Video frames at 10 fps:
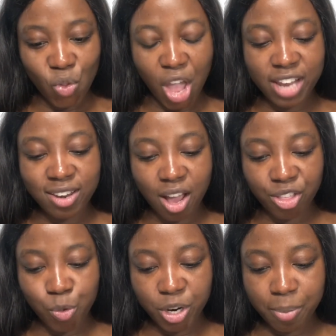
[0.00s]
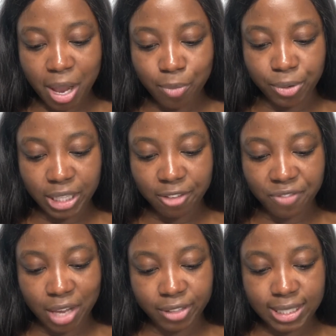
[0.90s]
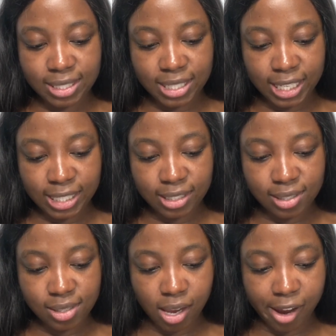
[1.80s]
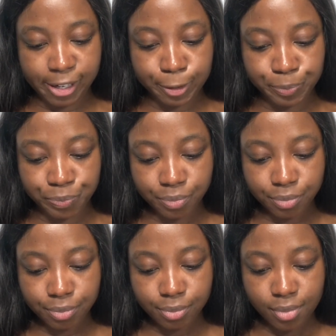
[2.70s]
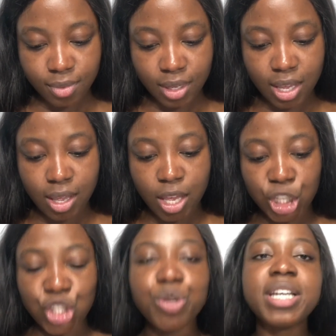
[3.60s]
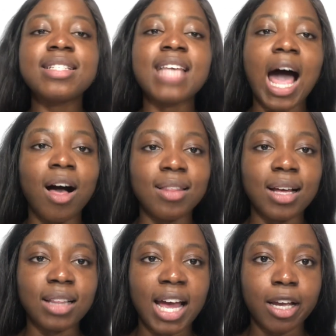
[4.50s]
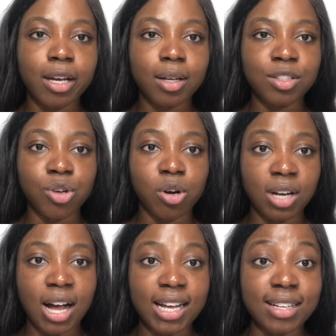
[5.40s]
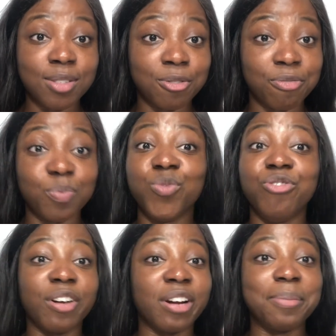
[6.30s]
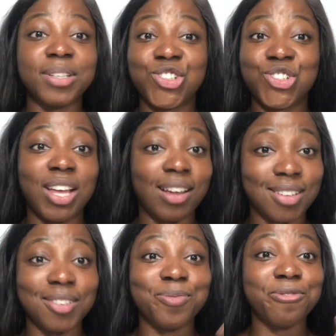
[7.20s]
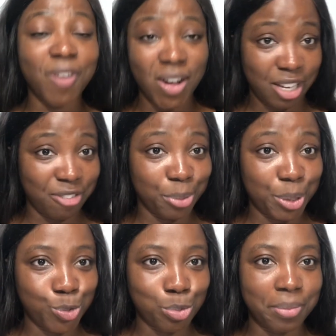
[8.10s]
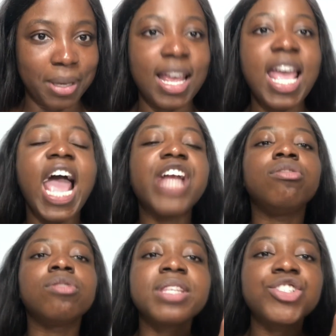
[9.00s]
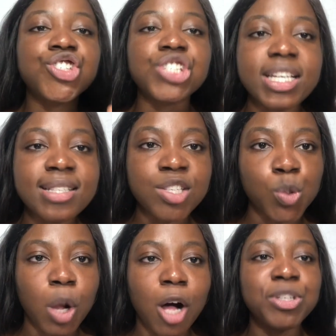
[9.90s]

Another one of my really favorite scenes, um... you can tell that, like, Dong-hwa is very much, like, falling for this woman. And you know that she is as well, but